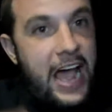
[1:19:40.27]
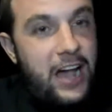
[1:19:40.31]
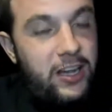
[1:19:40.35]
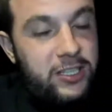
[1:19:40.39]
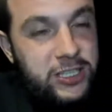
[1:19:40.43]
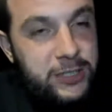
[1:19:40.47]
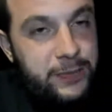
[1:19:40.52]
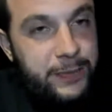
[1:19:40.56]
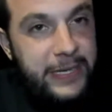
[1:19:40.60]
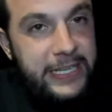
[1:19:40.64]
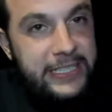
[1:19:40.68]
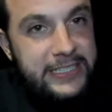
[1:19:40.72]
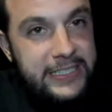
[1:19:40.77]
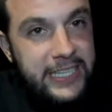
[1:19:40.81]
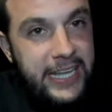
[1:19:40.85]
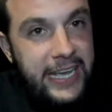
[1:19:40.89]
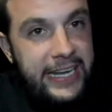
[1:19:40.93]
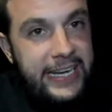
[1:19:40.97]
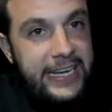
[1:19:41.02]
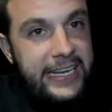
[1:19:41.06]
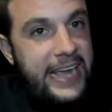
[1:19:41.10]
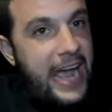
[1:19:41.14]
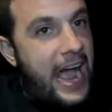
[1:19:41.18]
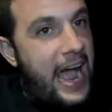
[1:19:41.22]
announced me as
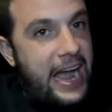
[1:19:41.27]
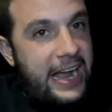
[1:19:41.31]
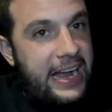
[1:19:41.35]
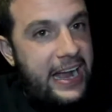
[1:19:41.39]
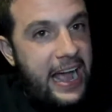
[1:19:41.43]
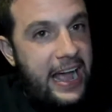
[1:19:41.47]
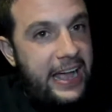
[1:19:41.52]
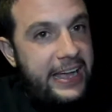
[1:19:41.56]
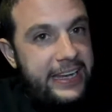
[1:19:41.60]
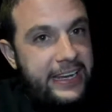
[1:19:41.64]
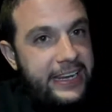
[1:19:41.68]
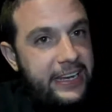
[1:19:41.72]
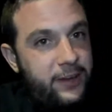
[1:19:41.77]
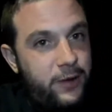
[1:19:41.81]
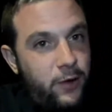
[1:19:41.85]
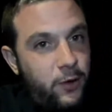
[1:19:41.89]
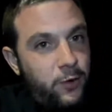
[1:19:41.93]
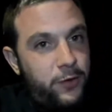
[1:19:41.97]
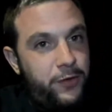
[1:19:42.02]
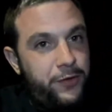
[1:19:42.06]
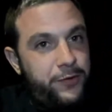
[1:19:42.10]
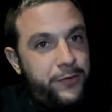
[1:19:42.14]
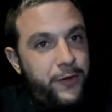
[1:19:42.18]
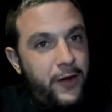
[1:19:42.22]
Lady Gaga. He didn't know who
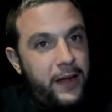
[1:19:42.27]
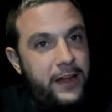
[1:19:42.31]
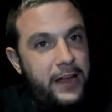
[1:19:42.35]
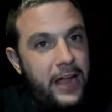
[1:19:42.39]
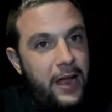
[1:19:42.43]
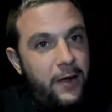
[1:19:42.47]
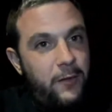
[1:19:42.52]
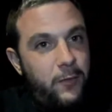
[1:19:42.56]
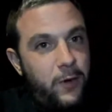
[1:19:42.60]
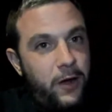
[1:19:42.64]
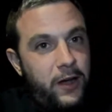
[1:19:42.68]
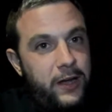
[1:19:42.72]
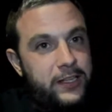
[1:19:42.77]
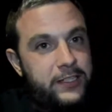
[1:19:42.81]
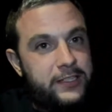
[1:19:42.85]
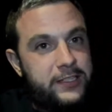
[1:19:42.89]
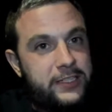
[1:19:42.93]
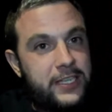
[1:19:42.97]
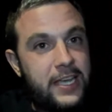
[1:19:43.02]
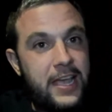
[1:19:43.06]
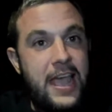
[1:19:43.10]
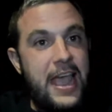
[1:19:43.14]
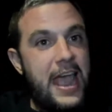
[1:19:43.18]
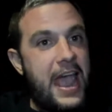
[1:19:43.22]
the fuck I was.
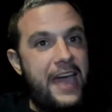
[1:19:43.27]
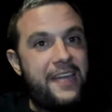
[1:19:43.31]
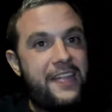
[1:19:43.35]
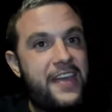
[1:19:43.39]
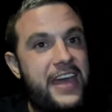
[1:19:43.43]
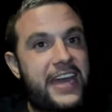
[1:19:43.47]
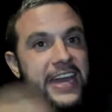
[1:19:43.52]
And then